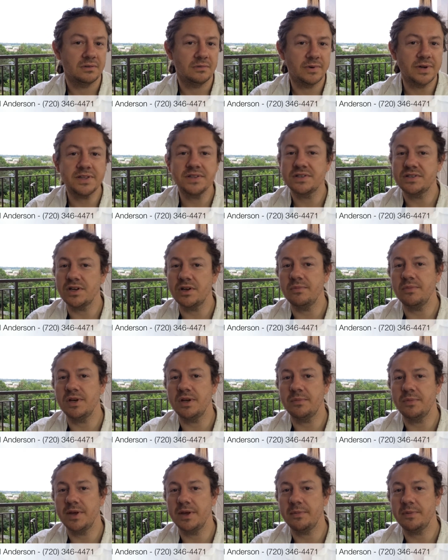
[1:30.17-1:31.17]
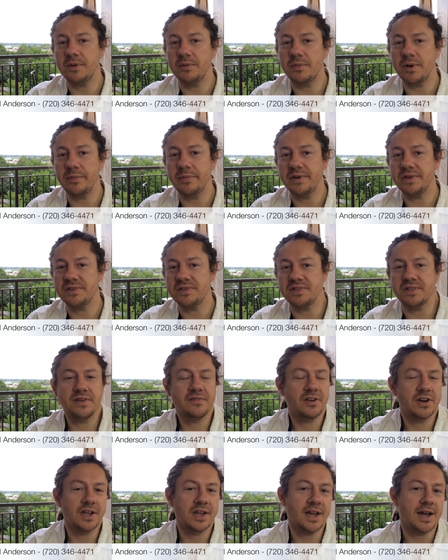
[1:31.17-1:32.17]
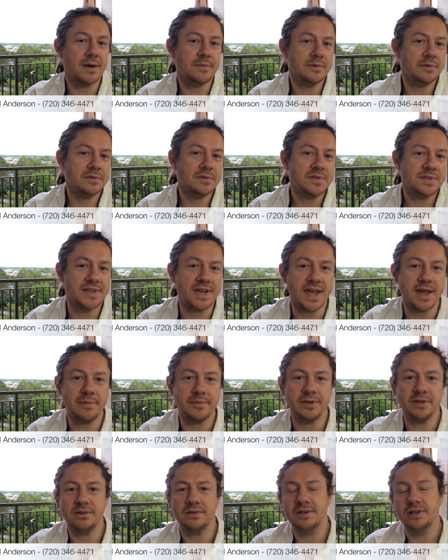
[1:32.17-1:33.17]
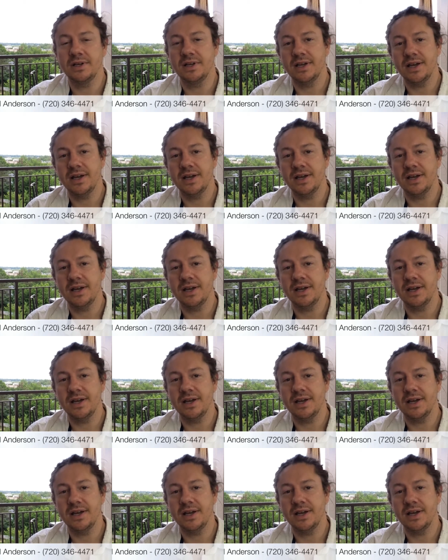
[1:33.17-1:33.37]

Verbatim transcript: with so many people in my business. I've got a couple, Sam and,